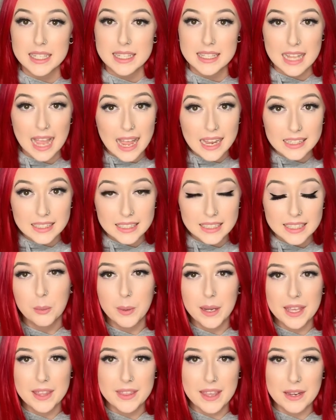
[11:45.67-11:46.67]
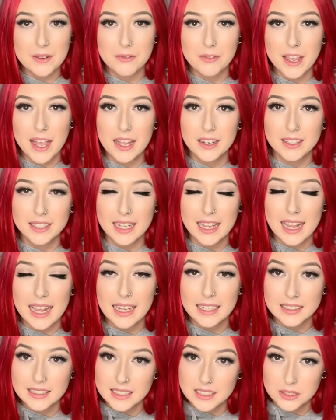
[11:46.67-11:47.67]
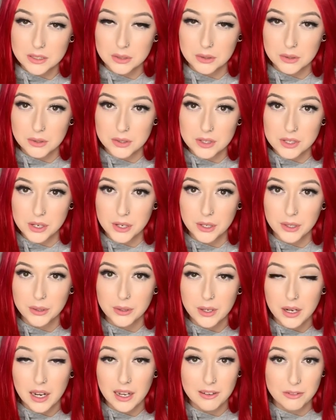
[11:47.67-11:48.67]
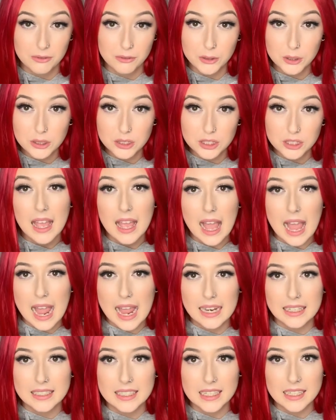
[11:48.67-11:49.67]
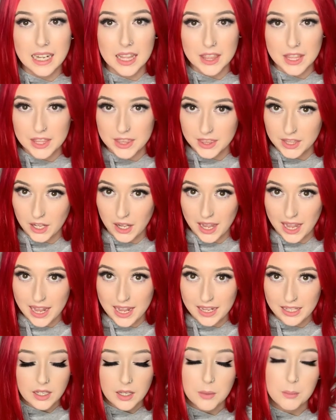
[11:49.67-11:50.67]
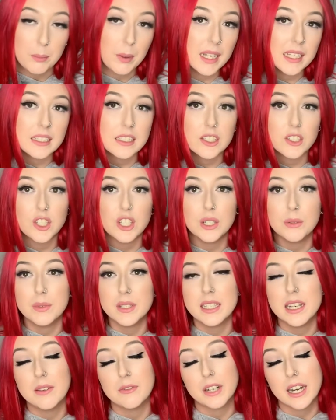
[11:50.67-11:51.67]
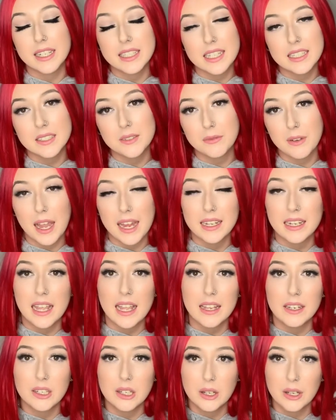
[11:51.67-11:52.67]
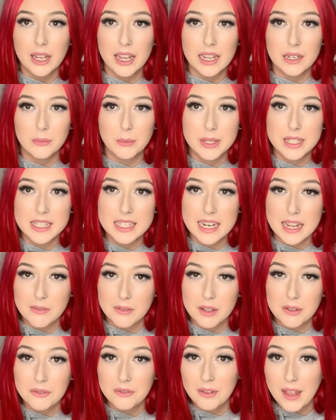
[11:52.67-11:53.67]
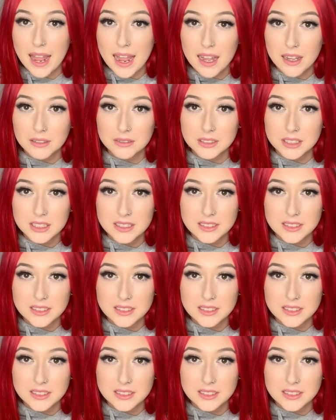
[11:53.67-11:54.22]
sack where they found a headless torso, a foot, and another thigh. But she was never identified and her head was never found.